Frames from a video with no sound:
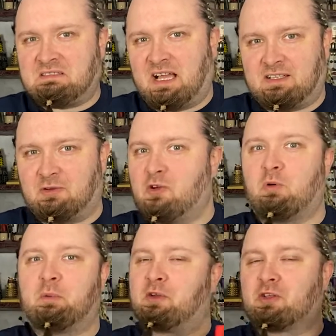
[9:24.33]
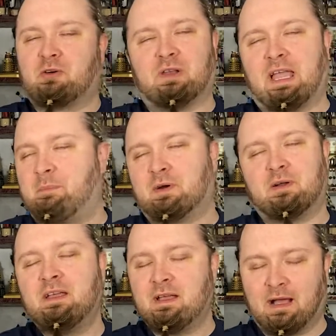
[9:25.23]
I don't know what we're going to call it yet,
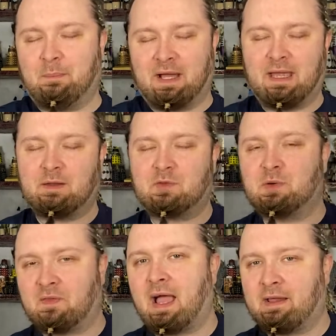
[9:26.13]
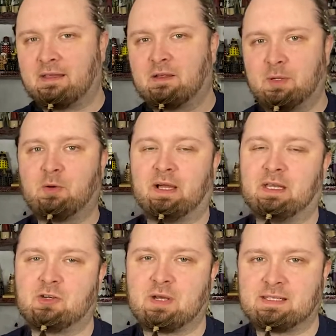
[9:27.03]
but I might end up doing that and it could be quite an
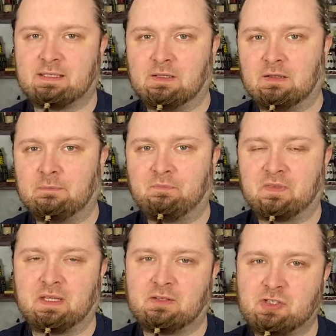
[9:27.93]
interesting little thing.